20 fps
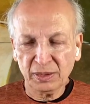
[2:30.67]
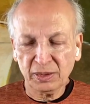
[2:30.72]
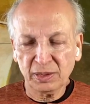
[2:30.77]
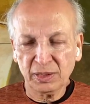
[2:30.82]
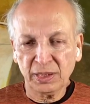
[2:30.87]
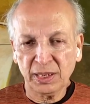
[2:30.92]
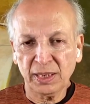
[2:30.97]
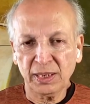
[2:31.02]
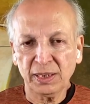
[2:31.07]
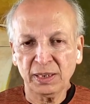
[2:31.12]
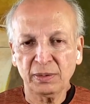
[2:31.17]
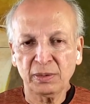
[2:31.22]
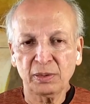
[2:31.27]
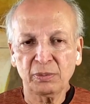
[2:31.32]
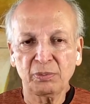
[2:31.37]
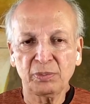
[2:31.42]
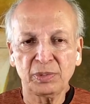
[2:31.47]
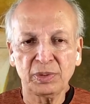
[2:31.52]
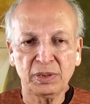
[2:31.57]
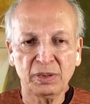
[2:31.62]
then
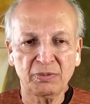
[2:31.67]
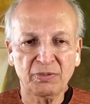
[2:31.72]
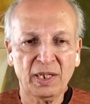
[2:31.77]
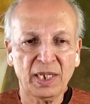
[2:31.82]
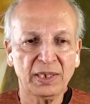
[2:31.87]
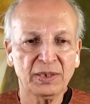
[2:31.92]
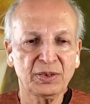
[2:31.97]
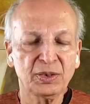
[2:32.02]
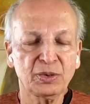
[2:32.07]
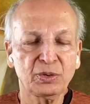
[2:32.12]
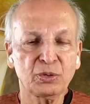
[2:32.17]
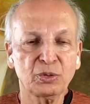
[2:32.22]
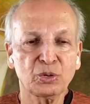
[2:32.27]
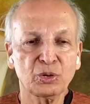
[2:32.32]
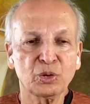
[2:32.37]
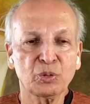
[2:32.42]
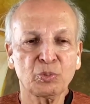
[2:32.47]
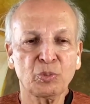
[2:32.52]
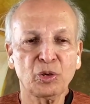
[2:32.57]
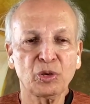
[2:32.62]
it divides into
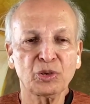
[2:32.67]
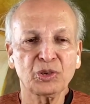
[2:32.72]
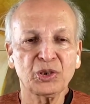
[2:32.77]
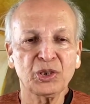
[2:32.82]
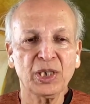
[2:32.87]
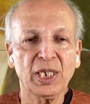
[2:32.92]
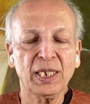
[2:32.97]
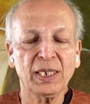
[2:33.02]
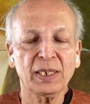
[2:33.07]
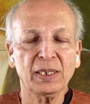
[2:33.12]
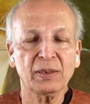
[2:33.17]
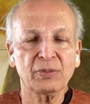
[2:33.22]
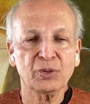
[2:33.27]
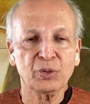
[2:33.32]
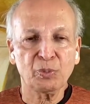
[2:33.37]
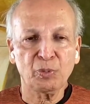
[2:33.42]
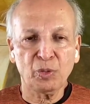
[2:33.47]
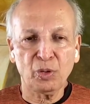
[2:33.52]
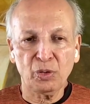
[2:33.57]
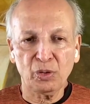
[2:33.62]
small channels,
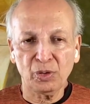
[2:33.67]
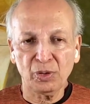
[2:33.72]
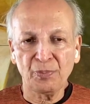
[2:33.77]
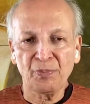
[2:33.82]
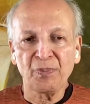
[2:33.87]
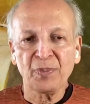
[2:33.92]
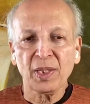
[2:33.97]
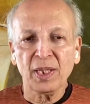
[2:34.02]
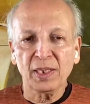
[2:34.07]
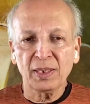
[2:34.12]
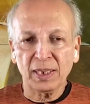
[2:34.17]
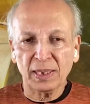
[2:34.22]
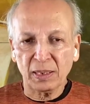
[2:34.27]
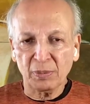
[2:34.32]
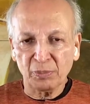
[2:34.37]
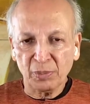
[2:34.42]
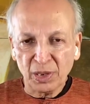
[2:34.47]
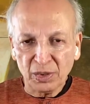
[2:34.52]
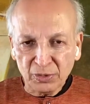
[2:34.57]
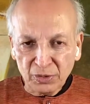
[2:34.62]
small like a
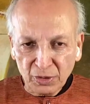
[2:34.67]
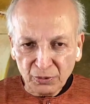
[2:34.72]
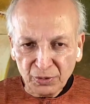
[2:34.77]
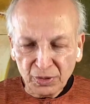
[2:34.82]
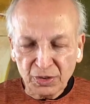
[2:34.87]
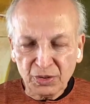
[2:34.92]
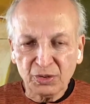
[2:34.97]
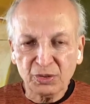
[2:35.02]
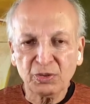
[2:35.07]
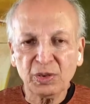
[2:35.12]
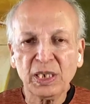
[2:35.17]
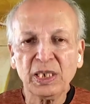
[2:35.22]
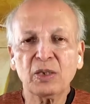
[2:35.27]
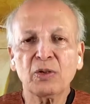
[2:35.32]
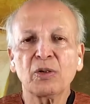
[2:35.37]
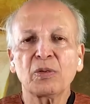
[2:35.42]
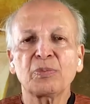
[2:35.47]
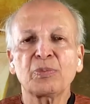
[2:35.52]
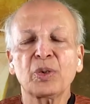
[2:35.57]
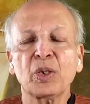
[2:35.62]
branch of a tree
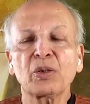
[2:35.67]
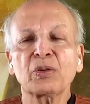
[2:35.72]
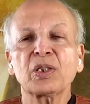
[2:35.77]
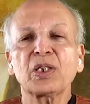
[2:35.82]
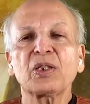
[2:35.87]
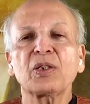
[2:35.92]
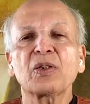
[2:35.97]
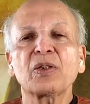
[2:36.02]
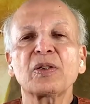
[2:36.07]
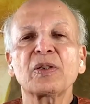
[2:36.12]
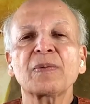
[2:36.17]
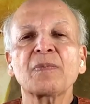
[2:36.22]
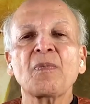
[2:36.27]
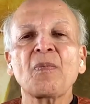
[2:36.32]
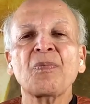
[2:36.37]
called bronchiole.